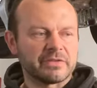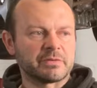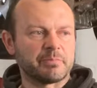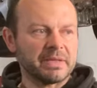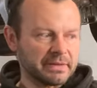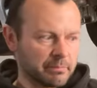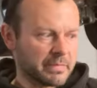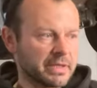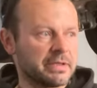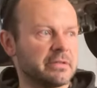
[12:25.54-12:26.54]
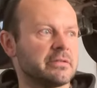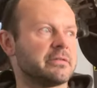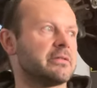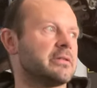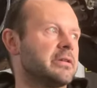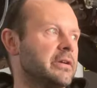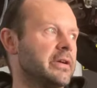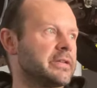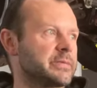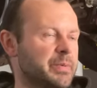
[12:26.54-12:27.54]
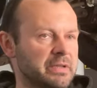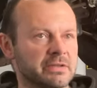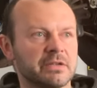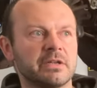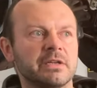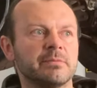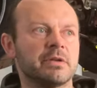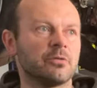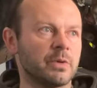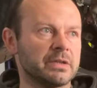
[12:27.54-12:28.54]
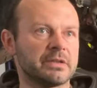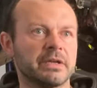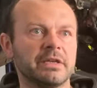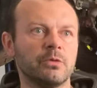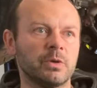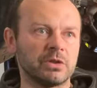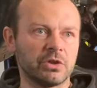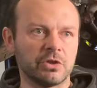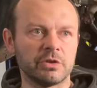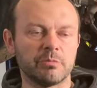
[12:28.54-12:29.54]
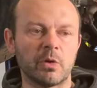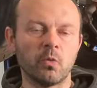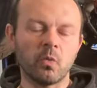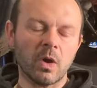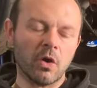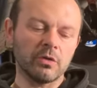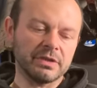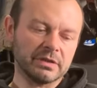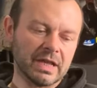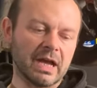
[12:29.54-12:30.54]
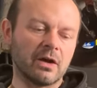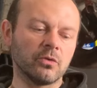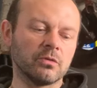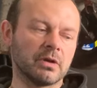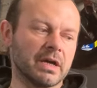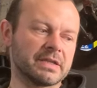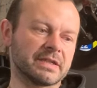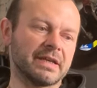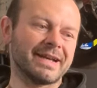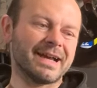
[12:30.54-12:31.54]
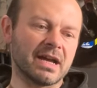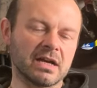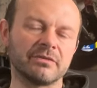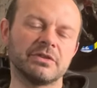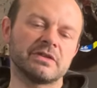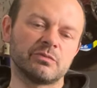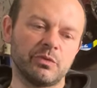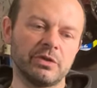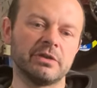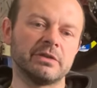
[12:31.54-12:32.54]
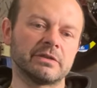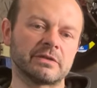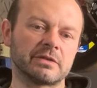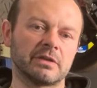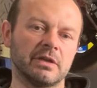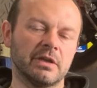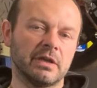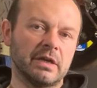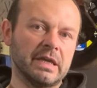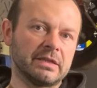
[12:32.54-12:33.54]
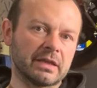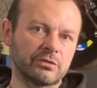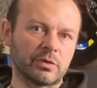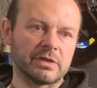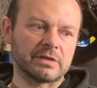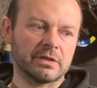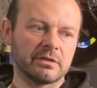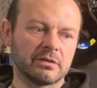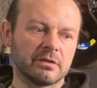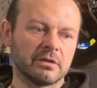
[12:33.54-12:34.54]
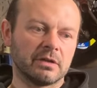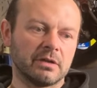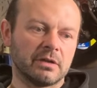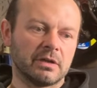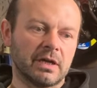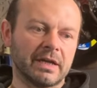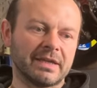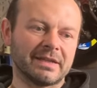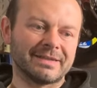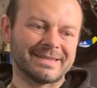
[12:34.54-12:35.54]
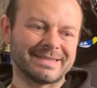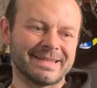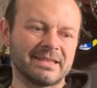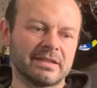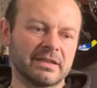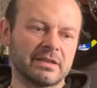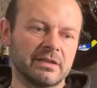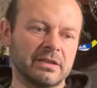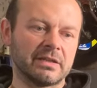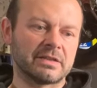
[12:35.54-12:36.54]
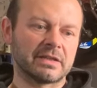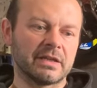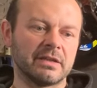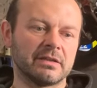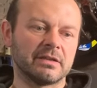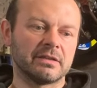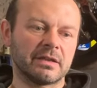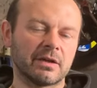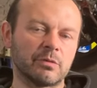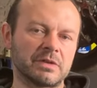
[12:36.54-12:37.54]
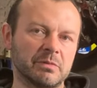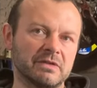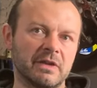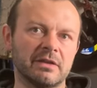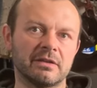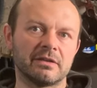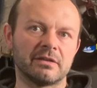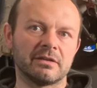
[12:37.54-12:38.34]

spend the money, spend time, went there, it went good. But only now, as I have the experience in that racing, I can understand, I can clearly say that, that was a mistake.